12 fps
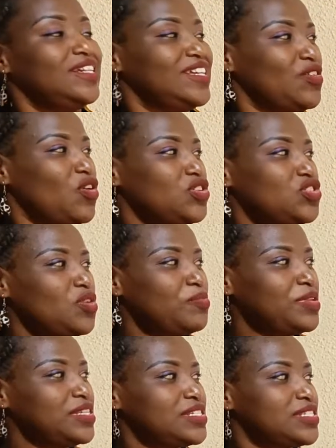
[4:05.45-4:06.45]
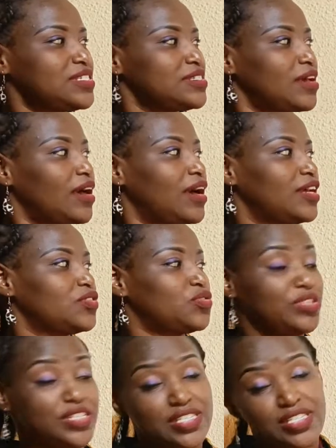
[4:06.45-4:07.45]
It also means to
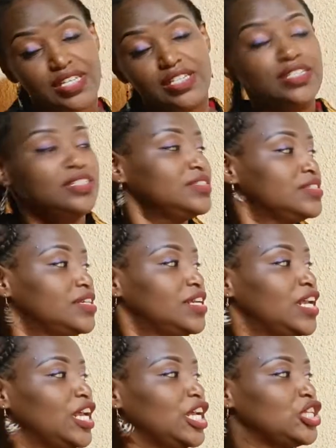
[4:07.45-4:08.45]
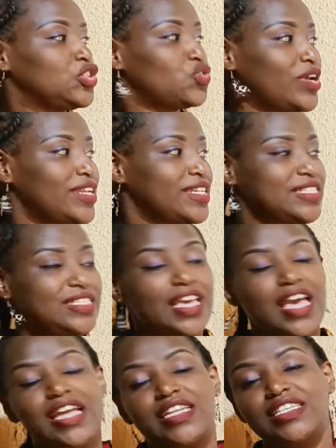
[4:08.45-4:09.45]
listen, to
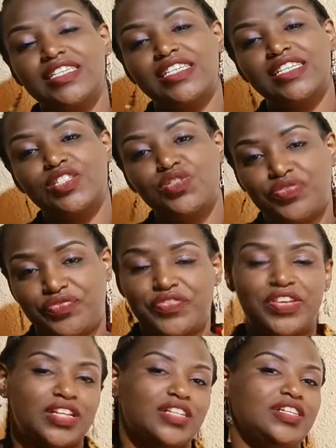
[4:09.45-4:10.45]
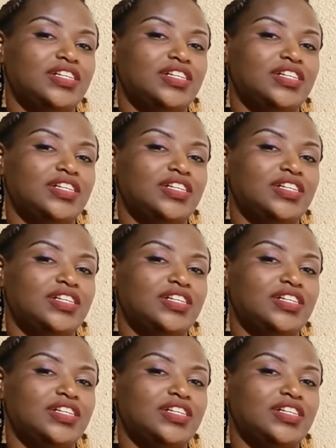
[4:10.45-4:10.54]
understand, to feel.